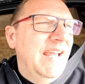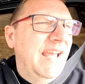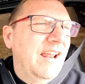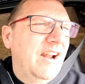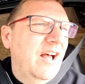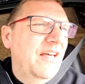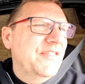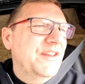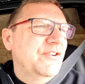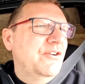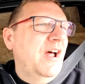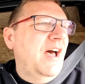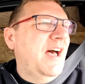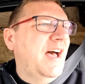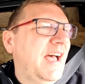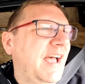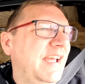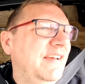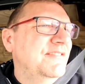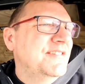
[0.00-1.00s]
And on the
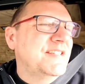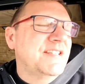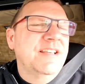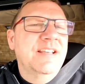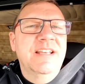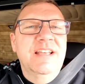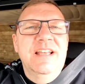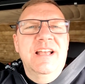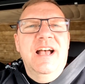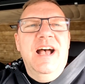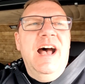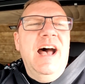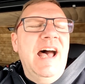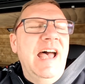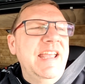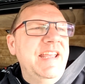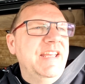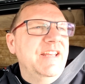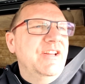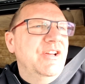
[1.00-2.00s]
drives,
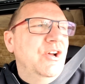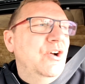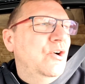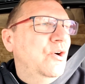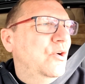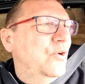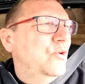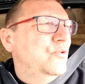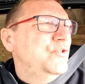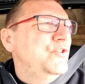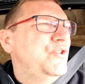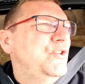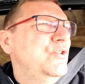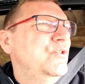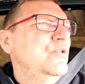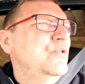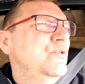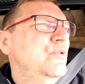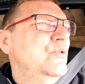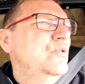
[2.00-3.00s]
I can go
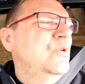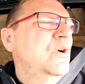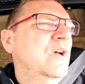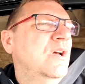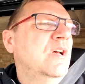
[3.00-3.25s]
to